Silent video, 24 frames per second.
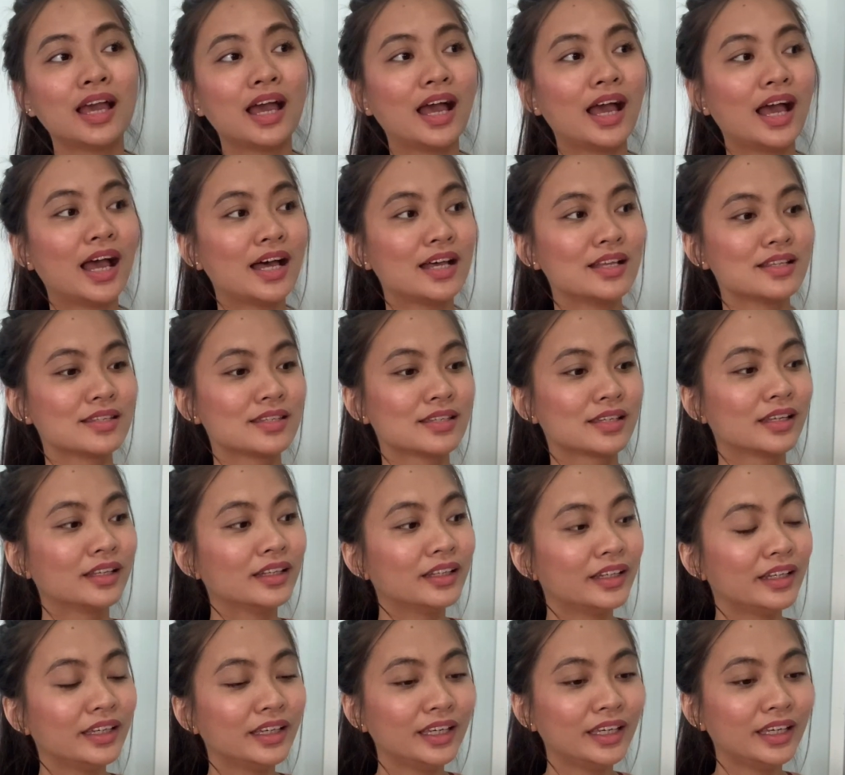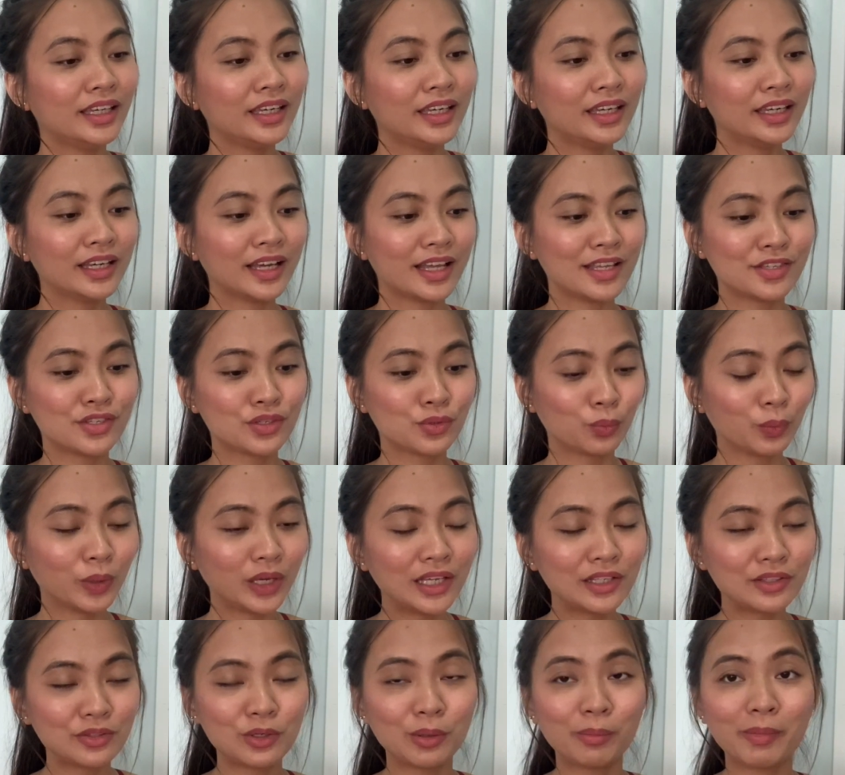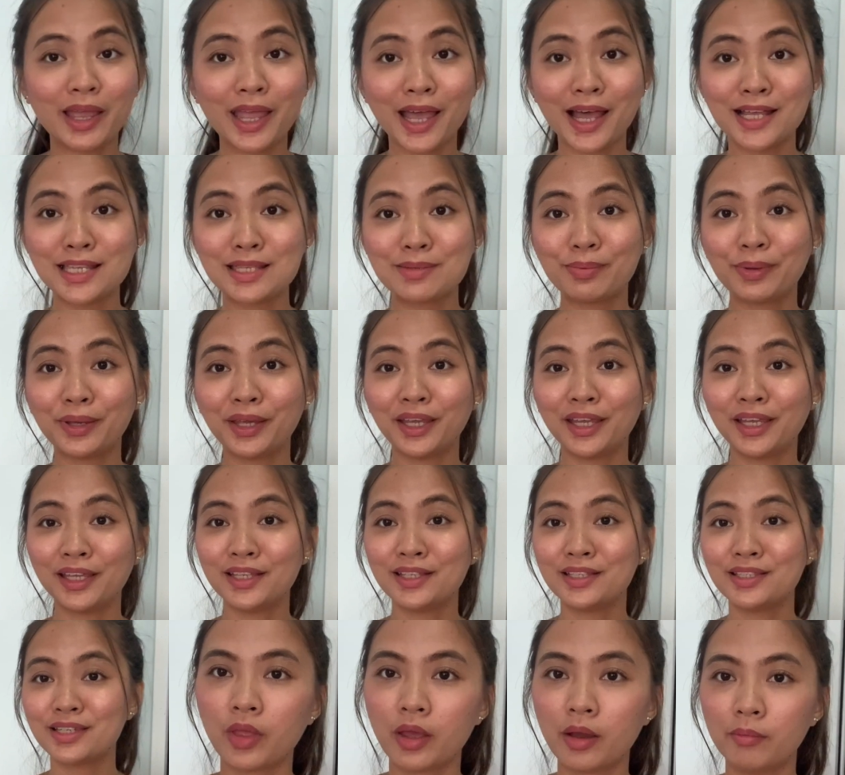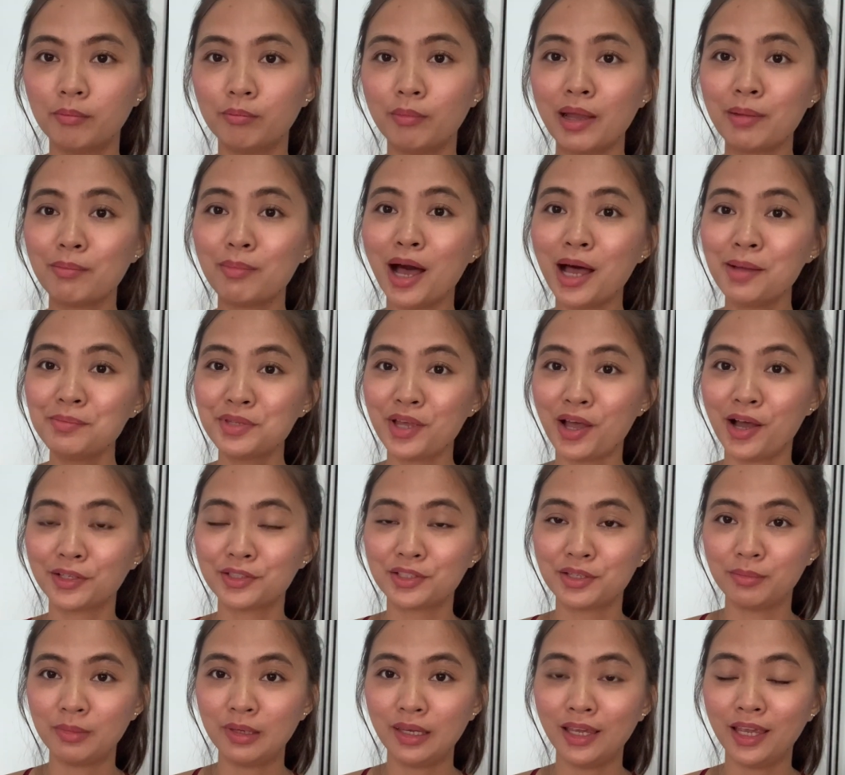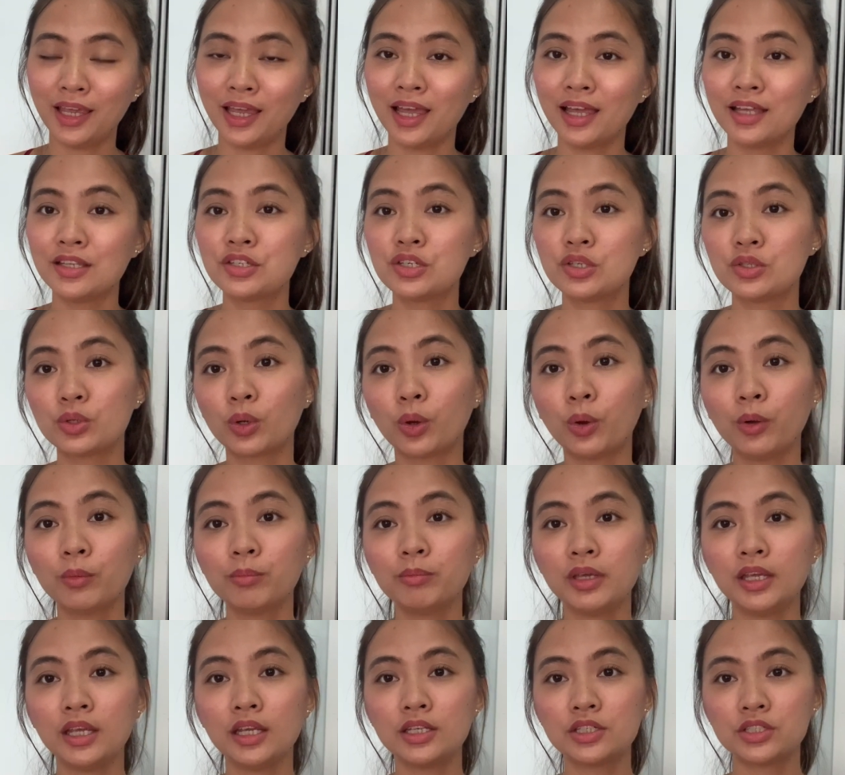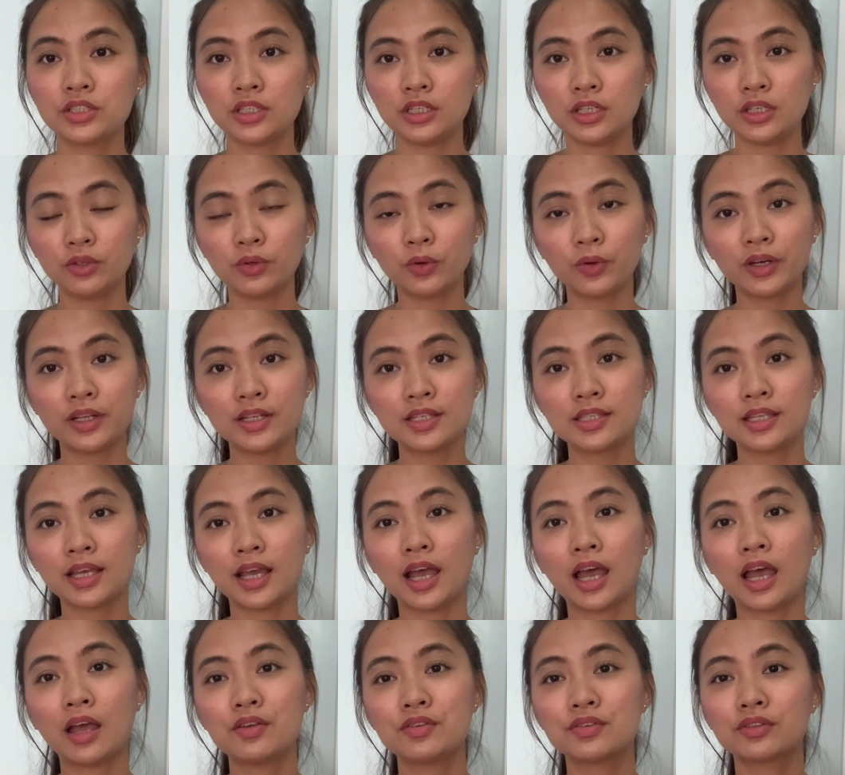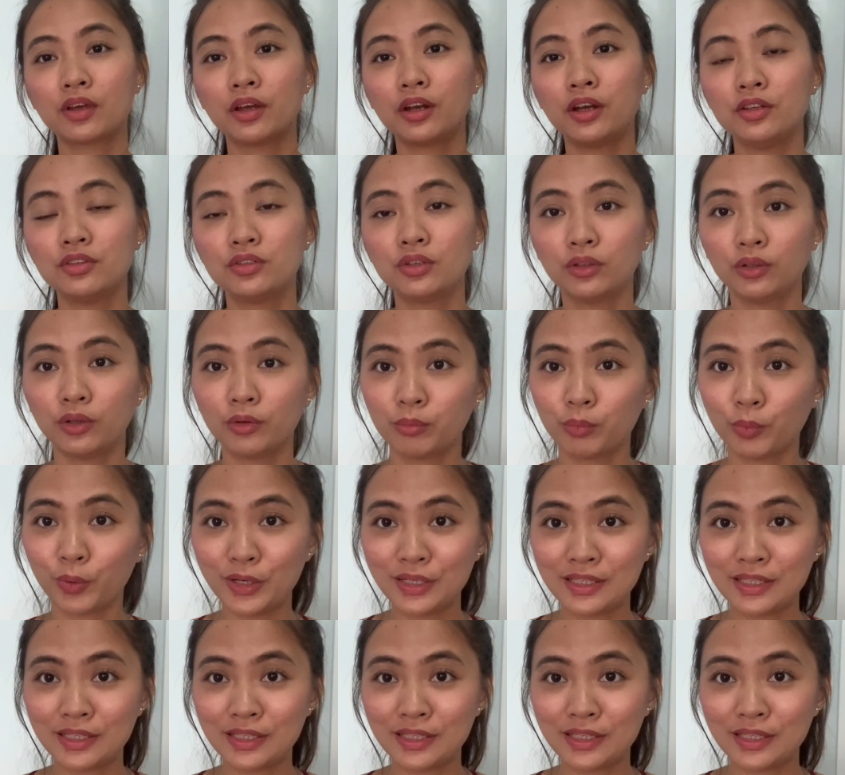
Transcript: as clingy, as sweet to my husband. My mom talked to me and she told me she noticed that I was starting to look more